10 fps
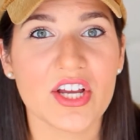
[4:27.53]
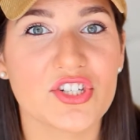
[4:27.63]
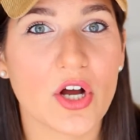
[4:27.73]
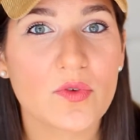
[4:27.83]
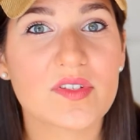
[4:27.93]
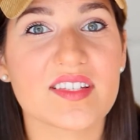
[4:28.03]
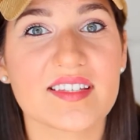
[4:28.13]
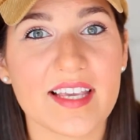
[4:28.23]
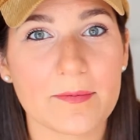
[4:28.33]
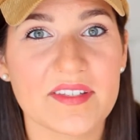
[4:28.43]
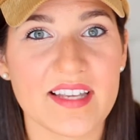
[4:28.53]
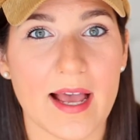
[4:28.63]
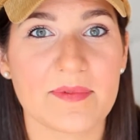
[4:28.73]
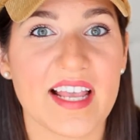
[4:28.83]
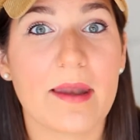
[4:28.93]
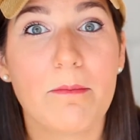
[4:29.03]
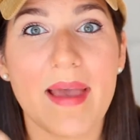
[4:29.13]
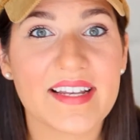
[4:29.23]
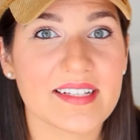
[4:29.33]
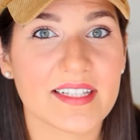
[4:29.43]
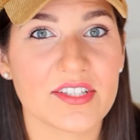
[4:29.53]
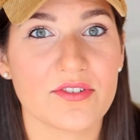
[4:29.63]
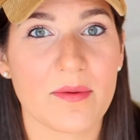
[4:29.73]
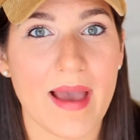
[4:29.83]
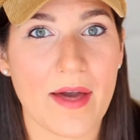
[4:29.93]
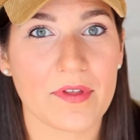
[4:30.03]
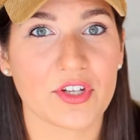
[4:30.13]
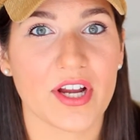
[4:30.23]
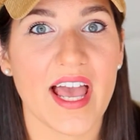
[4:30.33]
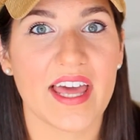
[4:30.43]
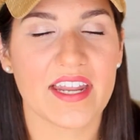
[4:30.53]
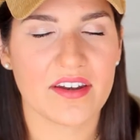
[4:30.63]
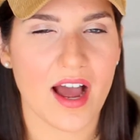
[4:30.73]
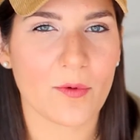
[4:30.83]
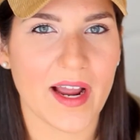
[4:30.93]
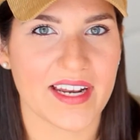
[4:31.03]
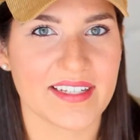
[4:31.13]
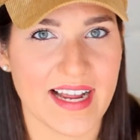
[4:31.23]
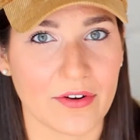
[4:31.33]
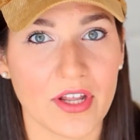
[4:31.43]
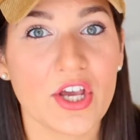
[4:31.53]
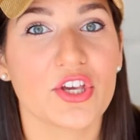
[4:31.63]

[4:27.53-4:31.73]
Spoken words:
Don't skip steps and mentally do the math in your head and not write it down.